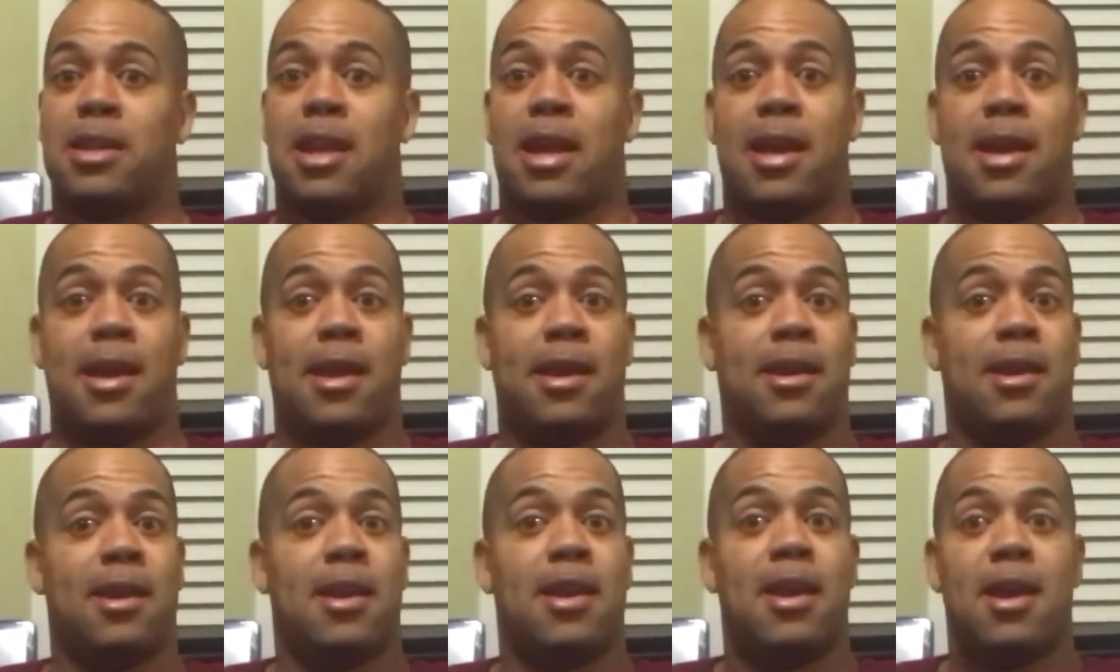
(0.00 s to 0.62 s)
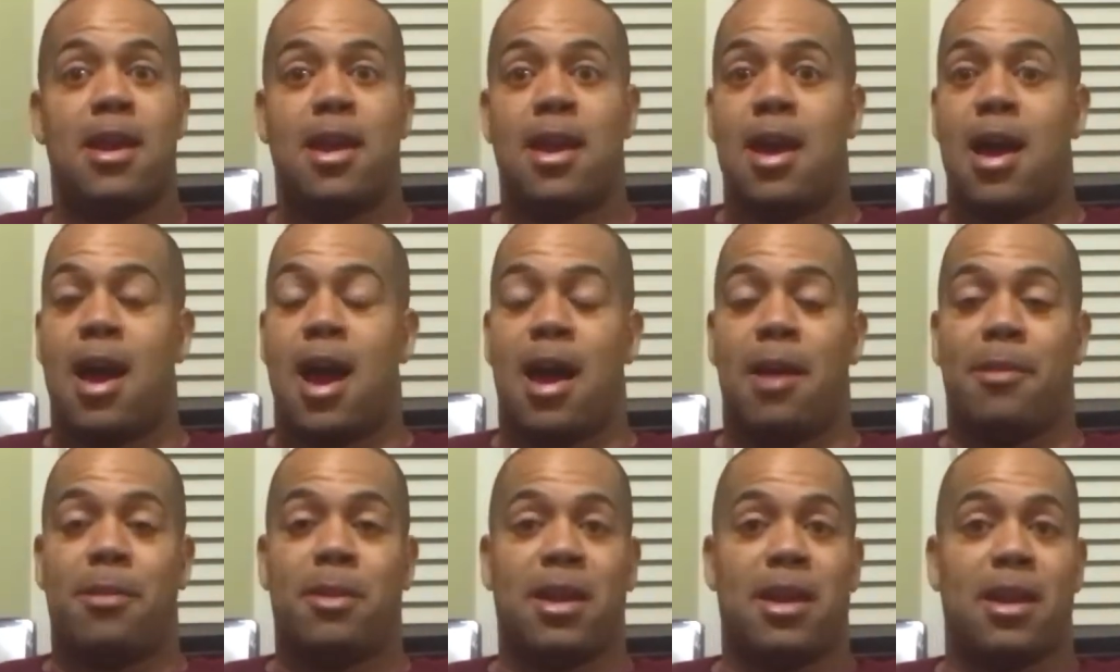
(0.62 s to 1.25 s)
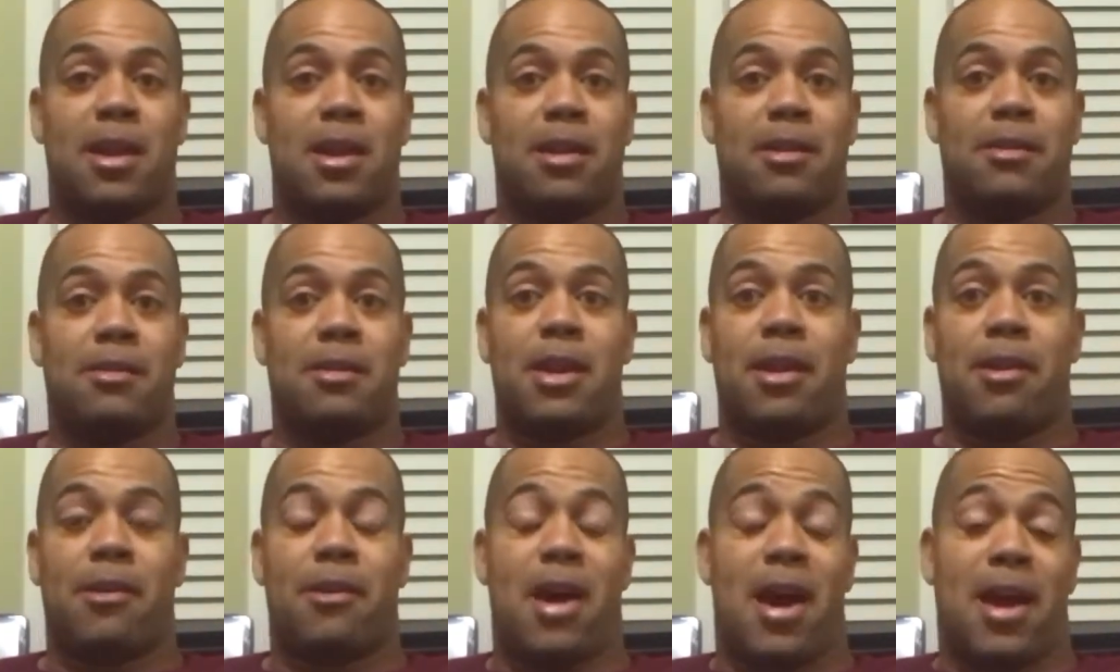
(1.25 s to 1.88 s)
And I mean,
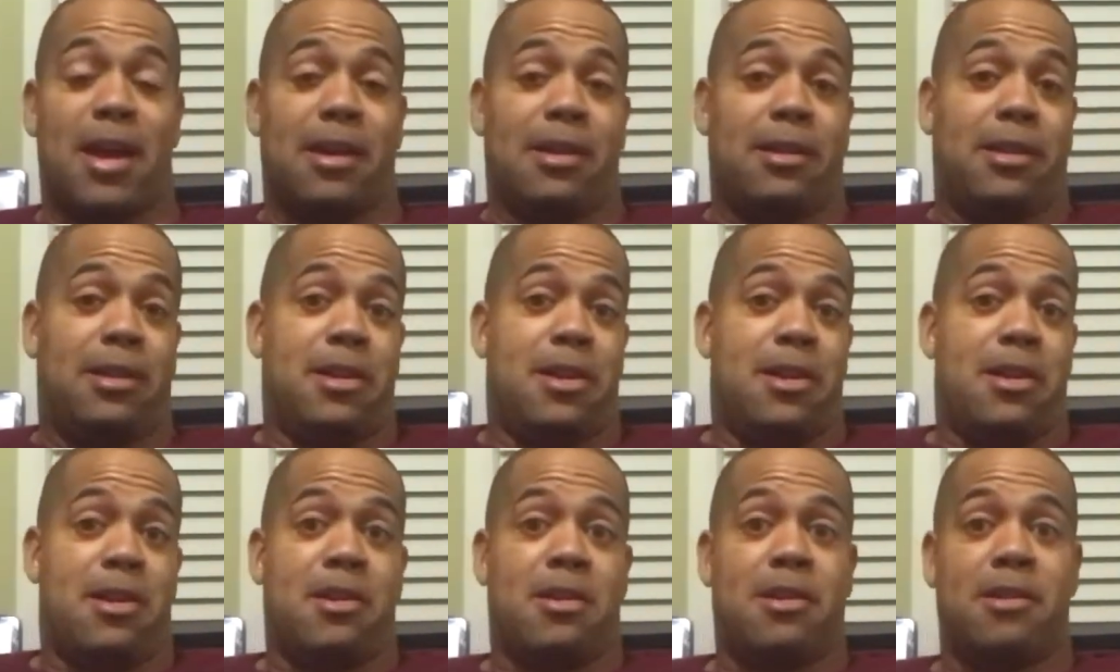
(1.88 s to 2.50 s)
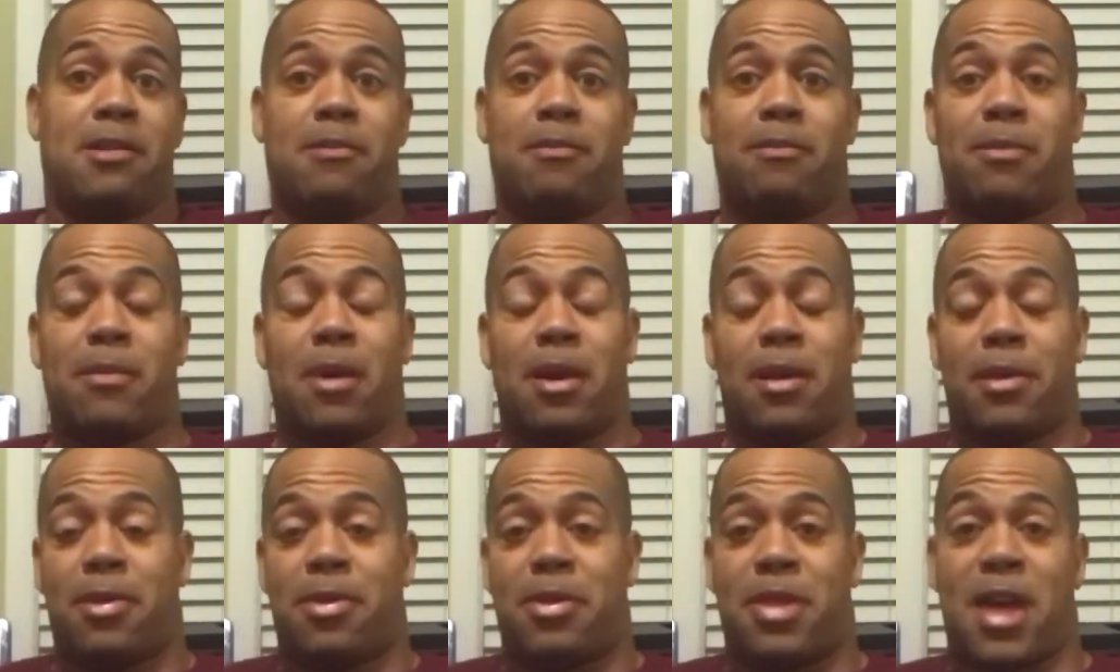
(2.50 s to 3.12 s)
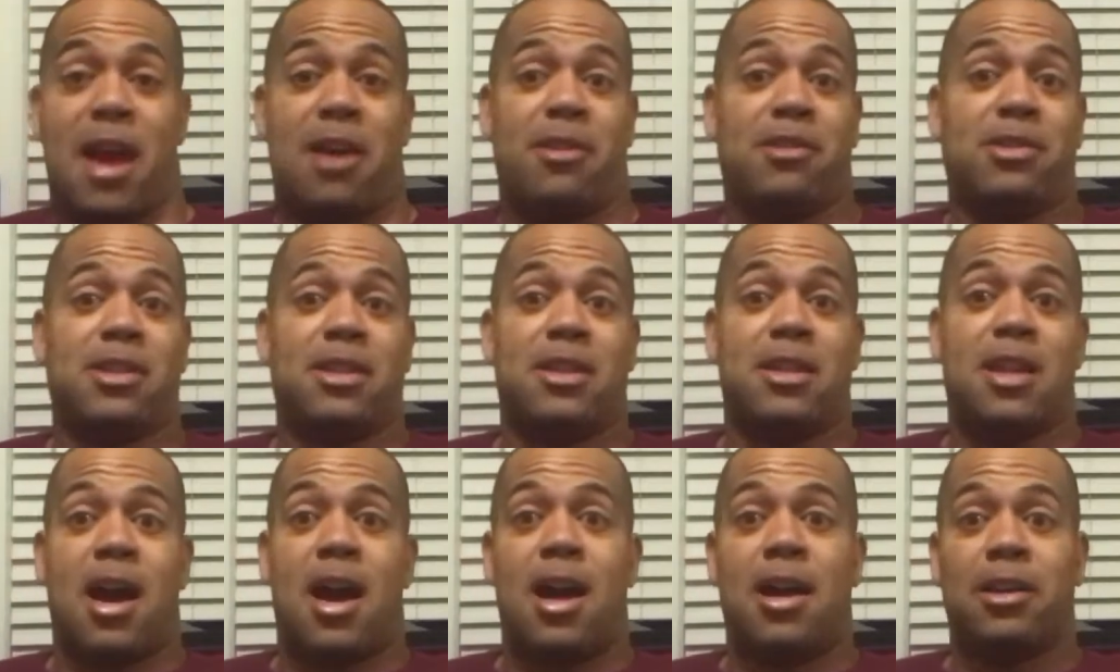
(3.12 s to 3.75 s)
I clear
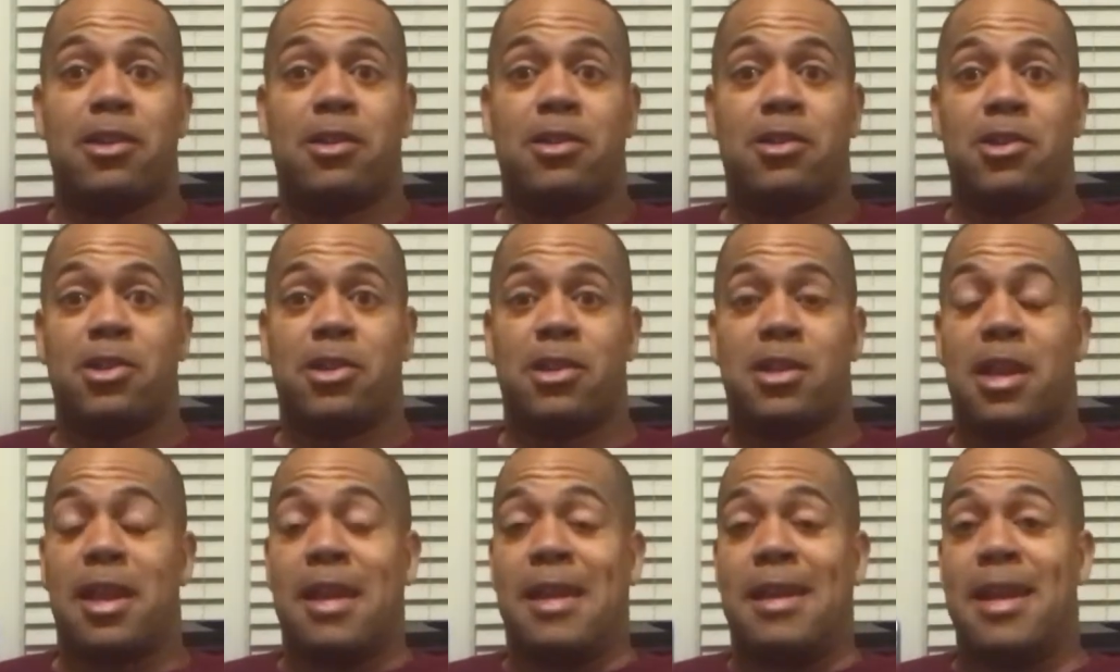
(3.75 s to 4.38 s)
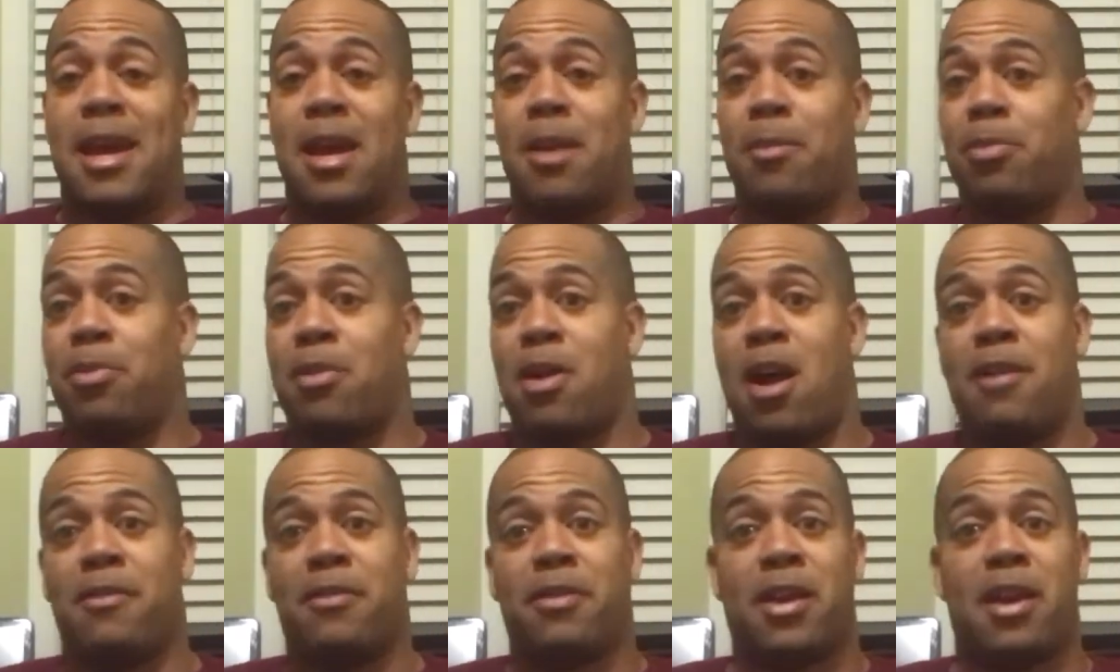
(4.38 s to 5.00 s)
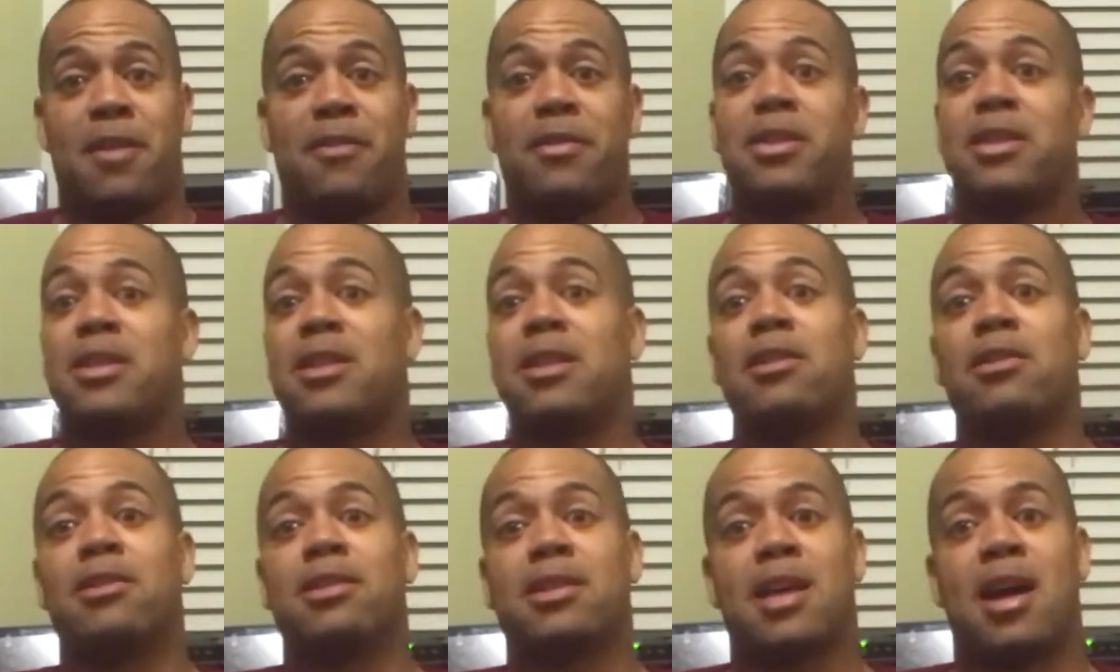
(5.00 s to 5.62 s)
$1,000 net profit every
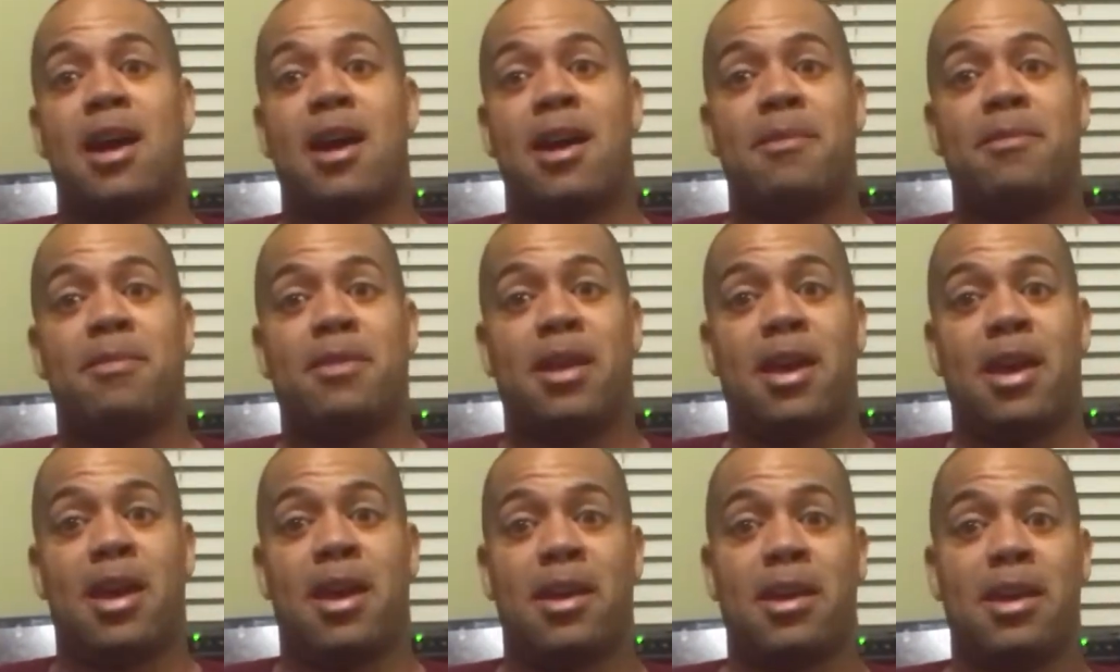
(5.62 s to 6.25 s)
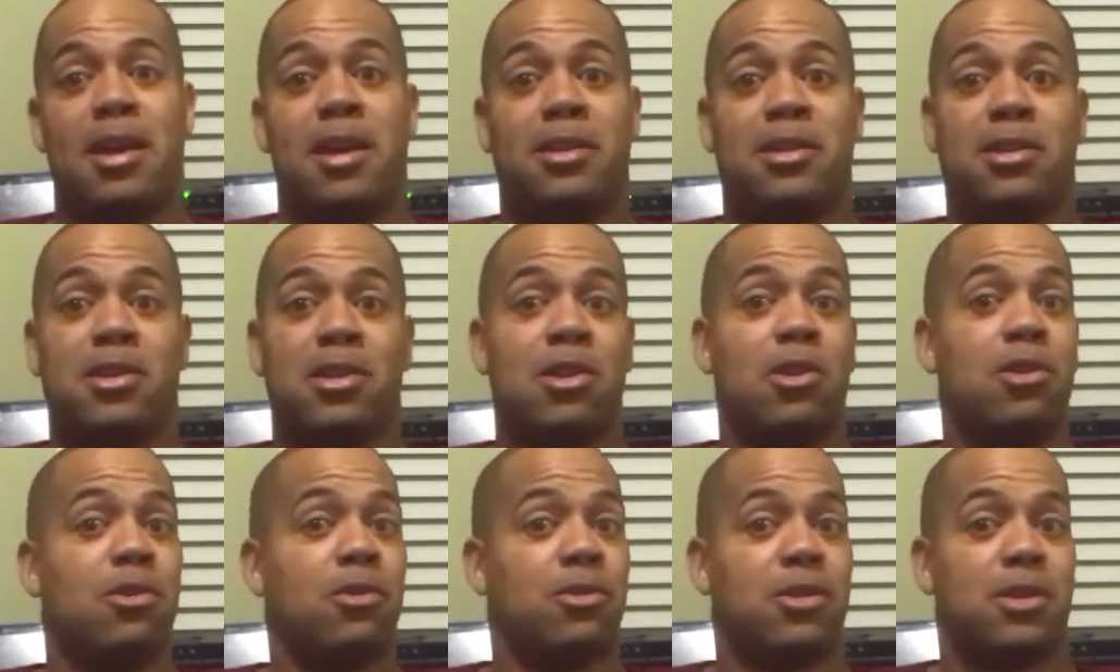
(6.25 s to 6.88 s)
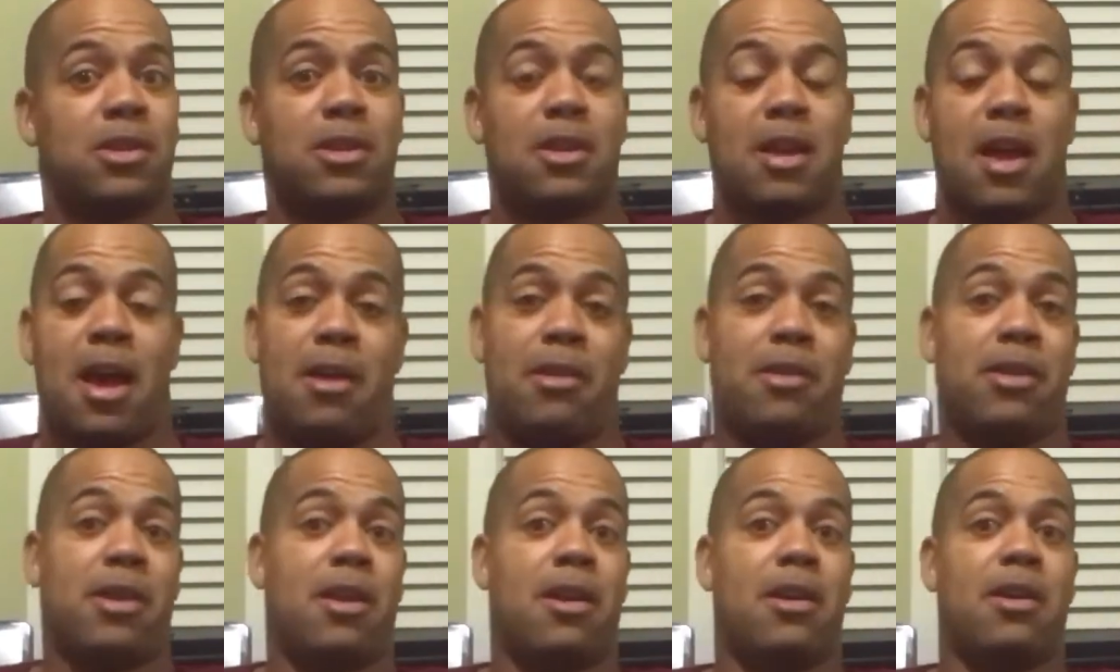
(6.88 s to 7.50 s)
single time that it snows
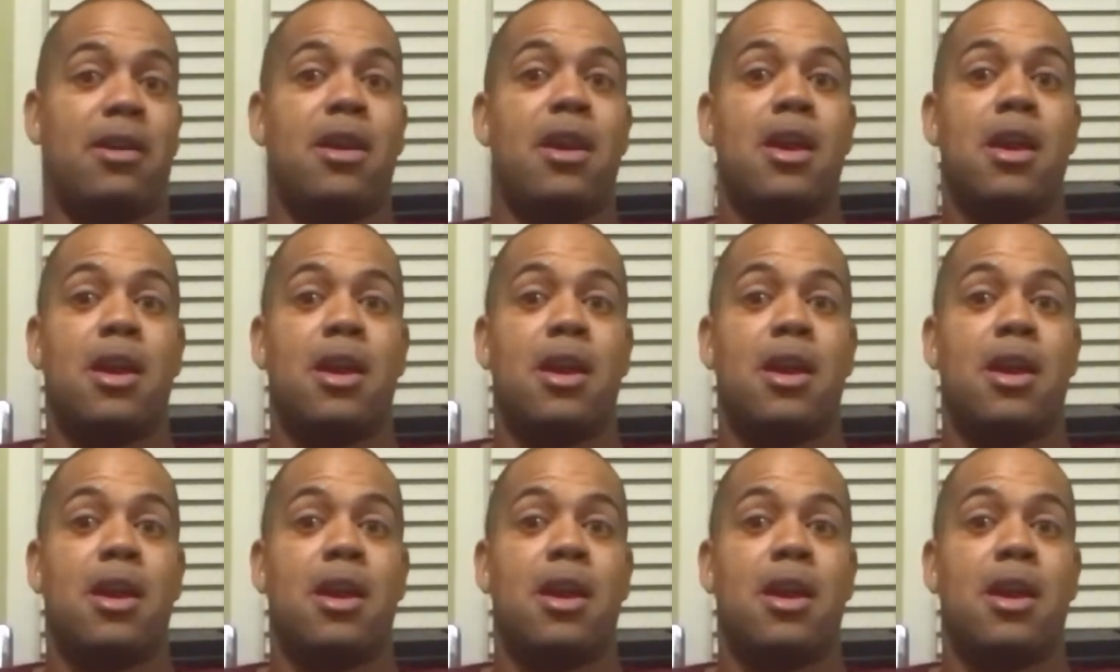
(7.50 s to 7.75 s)
out here.